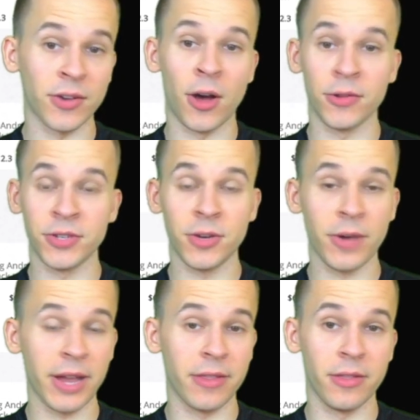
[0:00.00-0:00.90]
Also,
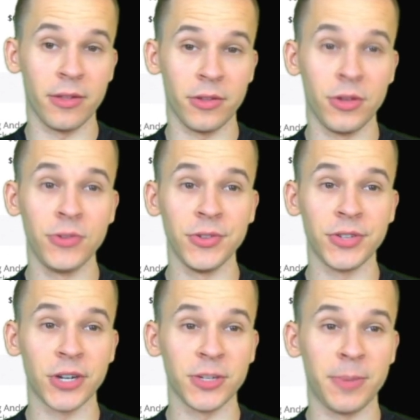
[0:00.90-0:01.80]
again, the Houston
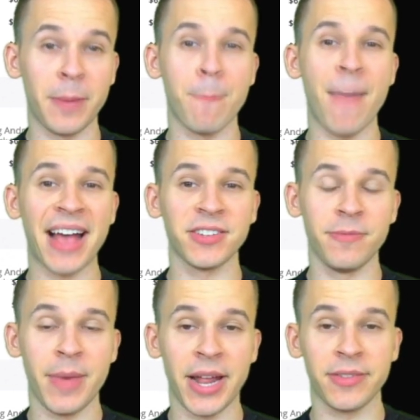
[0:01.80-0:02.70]
starters are playing
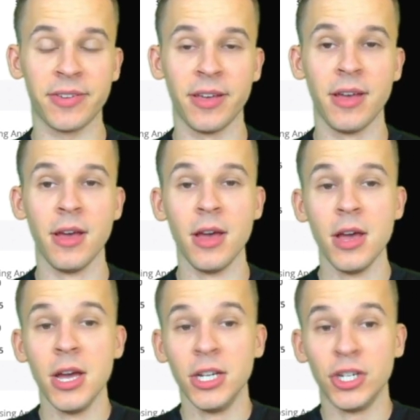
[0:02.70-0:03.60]
massive minutes.
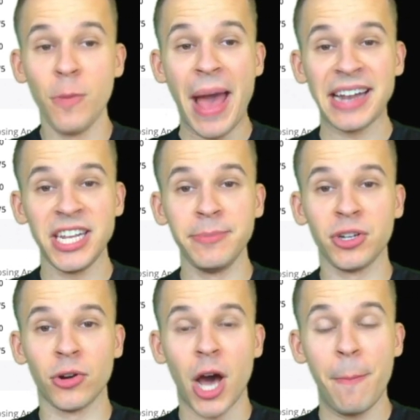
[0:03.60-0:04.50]
Two bad teams
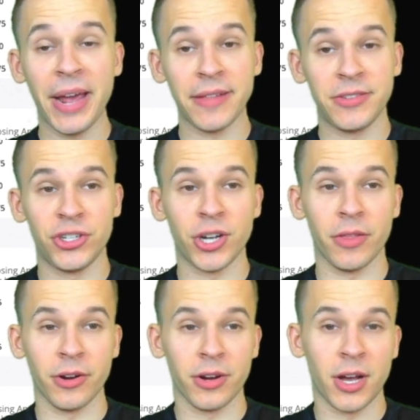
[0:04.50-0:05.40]
going up against each
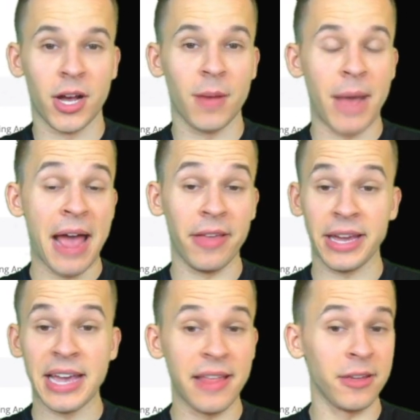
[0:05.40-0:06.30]
other. I like Kelly